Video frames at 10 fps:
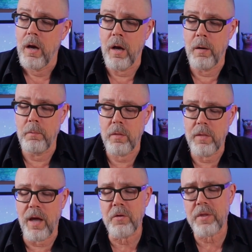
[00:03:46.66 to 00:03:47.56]

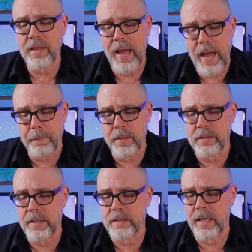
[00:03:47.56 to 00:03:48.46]
The other thing that
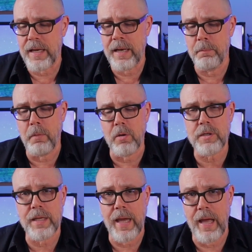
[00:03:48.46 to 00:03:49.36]
happens is that in
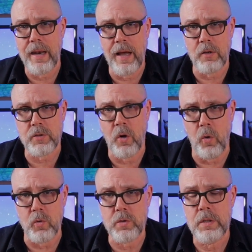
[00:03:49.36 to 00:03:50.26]
multi-cat
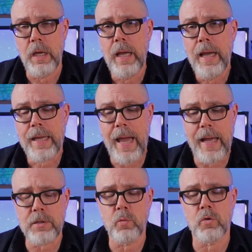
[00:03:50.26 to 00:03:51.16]
households,
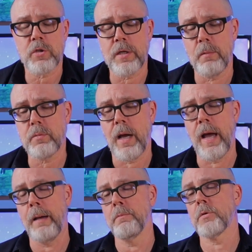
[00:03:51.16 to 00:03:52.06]
cats will
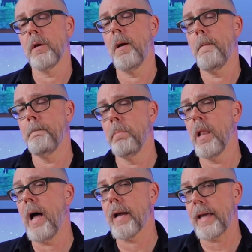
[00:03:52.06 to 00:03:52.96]
sometimes
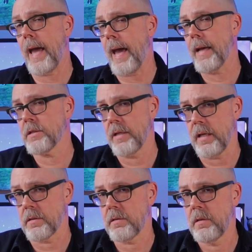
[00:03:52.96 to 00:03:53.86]
block
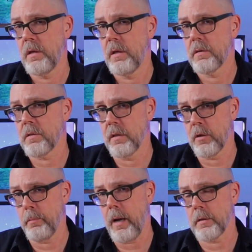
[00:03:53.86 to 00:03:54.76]
access to
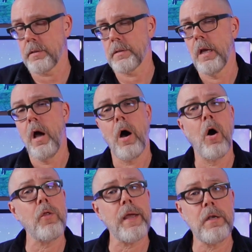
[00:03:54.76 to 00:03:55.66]
litter boxes.
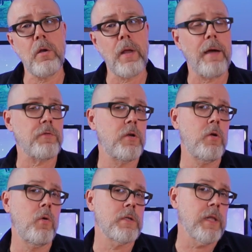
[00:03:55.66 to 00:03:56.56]
All they have to
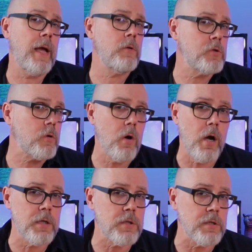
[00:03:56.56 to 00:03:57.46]
do is lounge
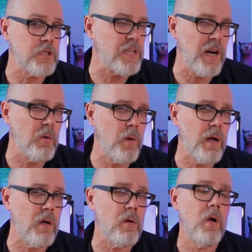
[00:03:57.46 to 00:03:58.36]
across a
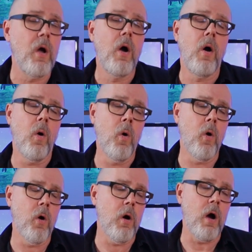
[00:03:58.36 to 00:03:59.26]
stairwell
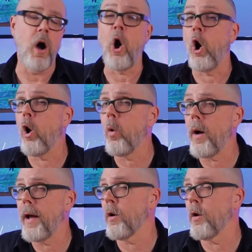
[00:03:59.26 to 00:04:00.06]
or a hallway